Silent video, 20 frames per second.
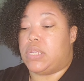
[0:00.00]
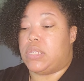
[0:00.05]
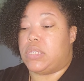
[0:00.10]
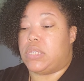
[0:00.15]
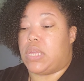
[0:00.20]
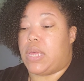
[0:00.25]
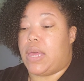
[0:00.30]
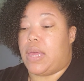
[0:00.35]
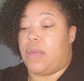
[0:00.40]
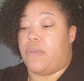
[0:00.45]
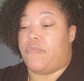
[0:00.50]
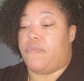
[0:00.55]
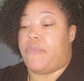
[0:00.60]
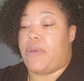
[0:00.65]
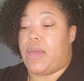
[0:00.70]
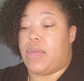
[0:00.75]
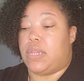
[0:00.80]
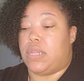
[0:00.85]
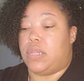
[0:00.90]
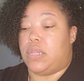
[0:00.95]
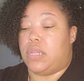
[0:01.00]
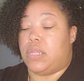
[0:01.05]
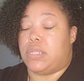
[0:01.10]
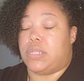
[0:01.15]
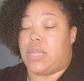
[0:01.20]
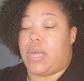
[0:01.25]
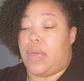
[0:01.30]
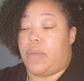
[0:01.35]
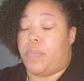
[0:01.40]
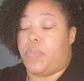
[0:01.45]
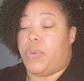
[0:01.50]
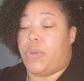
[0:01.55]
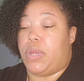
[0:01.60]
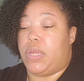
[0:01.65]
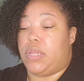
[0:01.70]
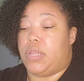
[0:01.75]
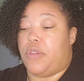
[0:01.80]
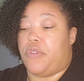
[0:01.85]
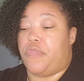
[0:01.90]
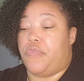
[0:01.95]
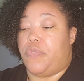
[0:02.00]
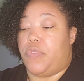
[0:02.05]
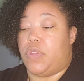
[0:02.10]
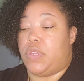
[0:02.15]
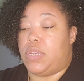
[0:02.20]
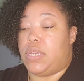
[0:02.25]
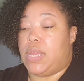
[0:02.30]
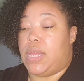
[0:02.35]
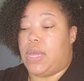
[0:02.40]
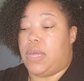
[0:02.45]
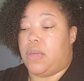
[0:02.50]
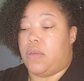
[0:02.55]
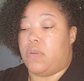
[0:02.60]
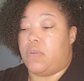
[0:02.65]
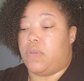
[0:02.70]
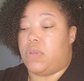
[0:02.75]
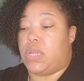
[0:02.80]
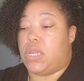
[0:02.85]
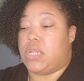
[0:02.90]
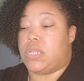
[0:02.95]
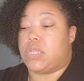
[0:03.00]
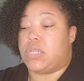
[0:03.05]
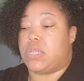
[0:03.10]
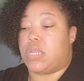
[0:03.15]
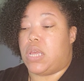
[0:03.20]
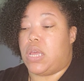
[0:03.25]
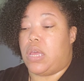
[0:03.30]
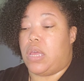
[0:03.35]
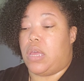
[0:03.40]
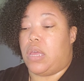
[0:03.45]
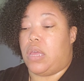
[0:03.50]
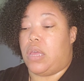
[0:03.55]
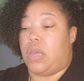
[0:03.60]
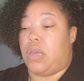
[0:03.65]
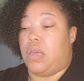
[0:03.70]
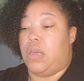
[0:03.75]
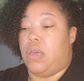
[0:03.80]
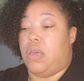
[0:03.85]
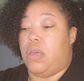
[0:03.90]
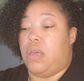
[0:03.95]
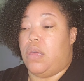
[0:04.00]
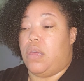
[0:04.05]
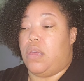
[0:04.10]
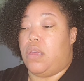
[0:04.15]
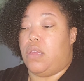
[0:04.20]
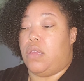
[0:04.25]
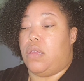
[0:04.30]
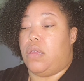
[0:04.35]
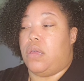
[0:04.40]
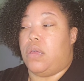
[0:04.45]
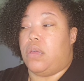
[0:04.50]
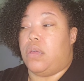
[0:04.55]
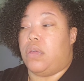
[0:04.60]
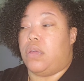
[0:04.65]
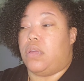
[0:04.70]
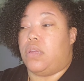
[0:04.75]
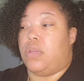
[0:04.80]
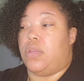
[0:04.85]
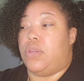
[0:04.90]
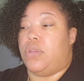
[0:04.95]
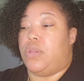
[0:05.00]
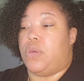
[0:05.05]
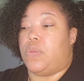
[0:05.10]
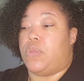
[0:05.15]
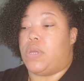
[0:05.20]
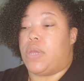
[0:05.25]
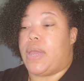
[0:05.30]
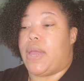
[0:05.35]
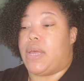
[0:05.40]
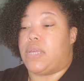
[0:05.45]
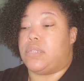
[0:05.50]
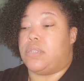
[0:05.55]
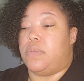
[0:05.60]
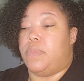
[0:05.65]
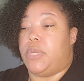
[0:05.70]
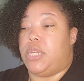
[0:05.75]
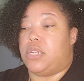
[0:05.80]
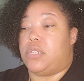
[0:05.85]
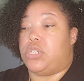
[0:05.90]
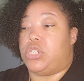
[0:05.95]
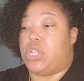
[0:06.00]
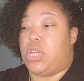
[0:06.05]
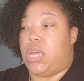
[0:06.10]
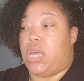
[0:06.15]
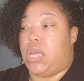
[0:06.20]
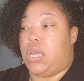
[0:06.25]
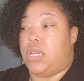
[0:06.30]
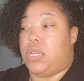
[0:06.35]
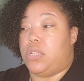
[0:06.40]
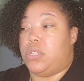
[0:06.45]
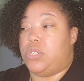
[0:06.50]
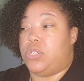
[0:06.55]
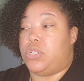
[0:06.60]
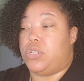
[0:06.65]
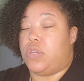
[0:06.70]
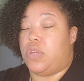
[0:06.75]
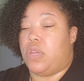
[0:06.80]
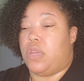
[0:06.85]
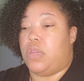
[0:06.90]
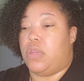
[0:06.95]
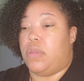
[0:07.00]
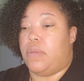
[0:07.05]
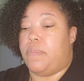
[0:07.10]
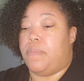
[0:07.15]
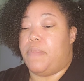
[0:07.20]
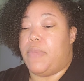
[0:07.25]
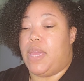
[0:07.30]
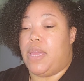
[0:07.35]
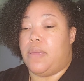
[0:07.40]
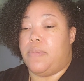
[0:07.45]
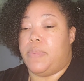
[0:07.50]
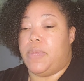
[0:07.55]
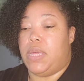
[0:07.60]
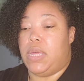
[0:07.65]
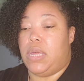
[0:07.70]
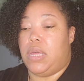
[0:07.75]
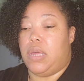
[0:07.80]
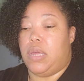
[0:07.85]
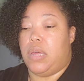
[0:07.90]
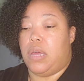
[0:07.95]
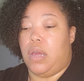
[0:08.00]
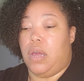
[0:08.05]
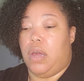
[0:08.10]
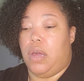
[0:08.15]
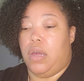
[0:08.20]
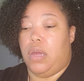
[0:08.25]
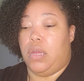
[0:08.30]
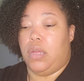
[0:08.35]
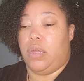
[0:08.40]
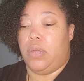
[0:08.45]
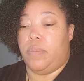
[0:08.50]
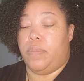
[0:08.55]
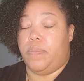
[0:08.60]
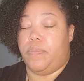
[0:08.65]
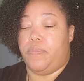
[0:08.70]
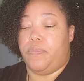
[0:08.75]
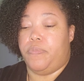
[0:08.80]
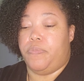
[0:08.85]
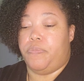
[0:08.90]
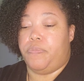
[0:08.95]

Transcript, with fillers: is like finally is like putting their foot down and saying, you know, there has to be a change. Maybe um,